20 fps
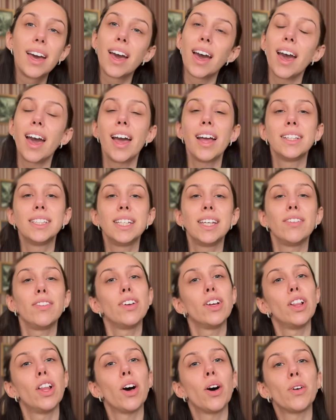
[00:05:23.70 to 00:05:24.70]
and if
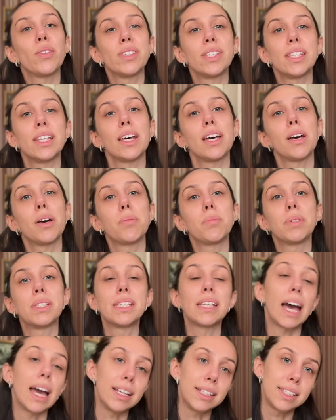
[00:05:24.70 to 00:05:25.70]
you love some
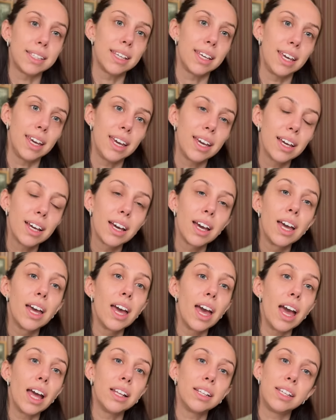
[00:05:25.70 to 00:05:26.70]
sightseeing
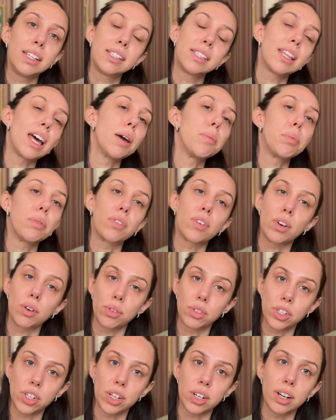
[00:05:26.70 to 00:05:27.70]
and this type of
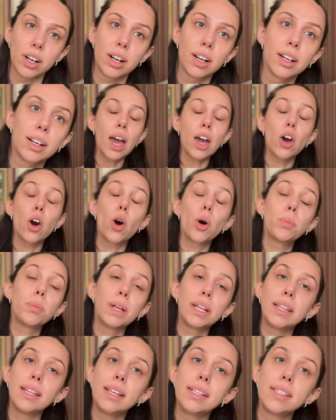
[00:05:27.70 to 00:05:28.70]
culture. I hope
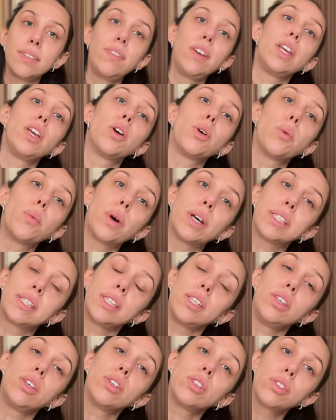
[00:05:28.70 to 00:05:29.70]
that this video was
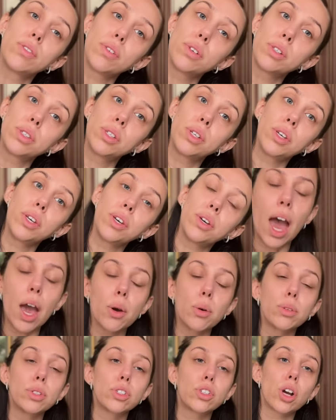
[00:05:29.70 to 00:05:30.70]
useful to you. I
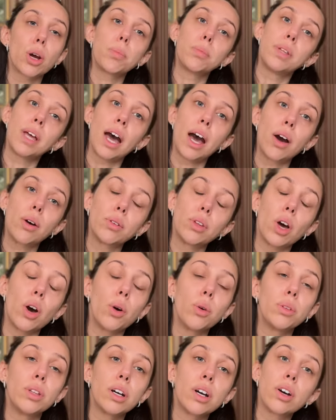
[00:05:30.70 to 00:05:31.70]
will drop down
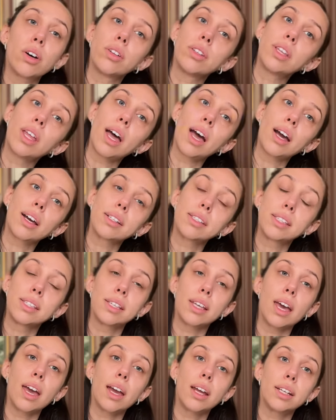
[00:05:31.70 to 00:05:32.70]
all the
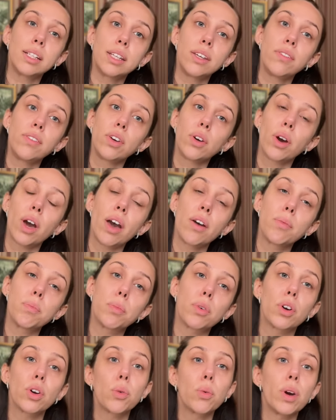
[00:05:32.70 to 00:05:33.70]
contacts, and if you have
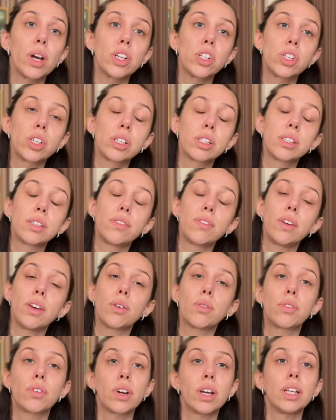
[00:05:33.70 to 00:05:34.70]
more questions,
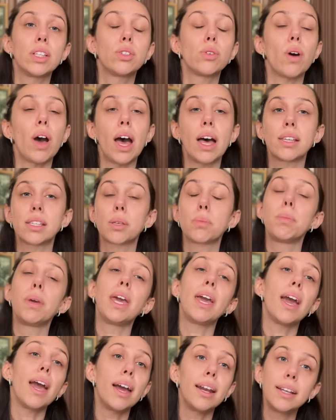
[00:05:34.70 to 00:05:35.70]
feel free to ask
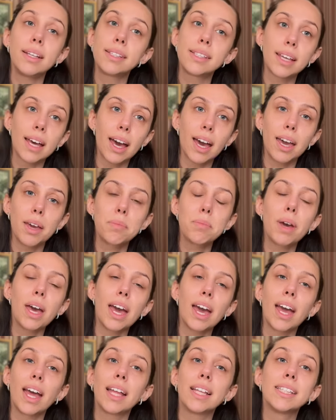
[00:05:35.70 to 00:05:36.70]
me anytime
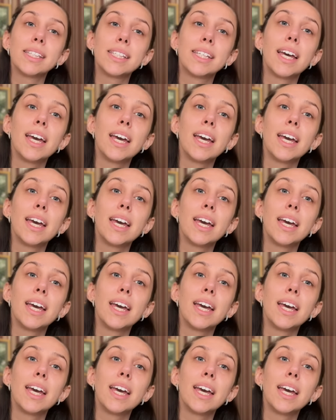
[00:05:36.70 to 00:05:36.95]
and